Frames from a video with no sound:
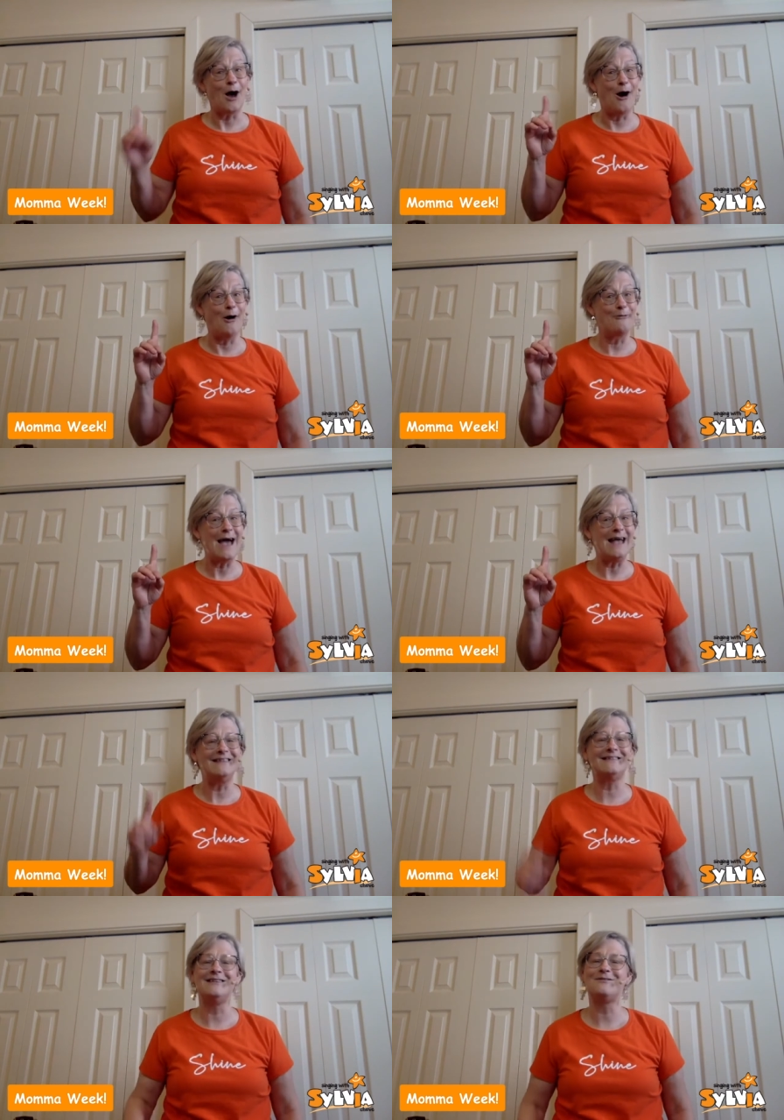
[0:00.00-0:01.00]
All right,
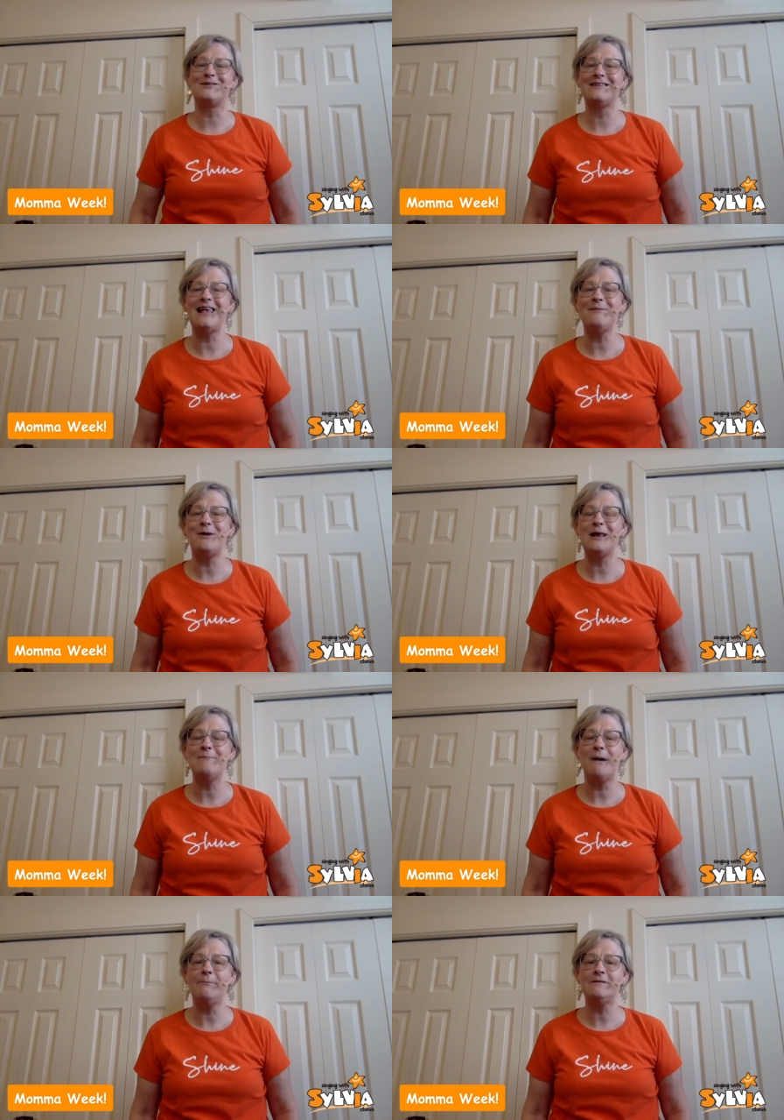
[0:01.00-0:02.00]
since we're celebrating
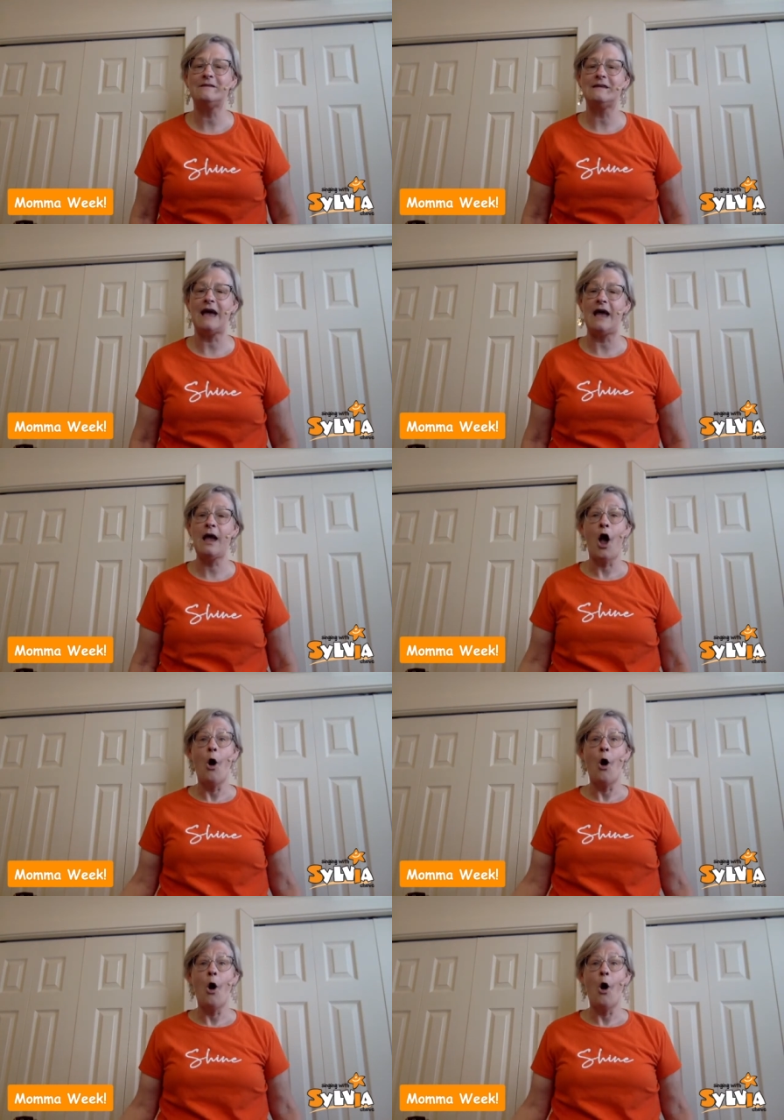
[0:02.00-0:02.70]
mums today,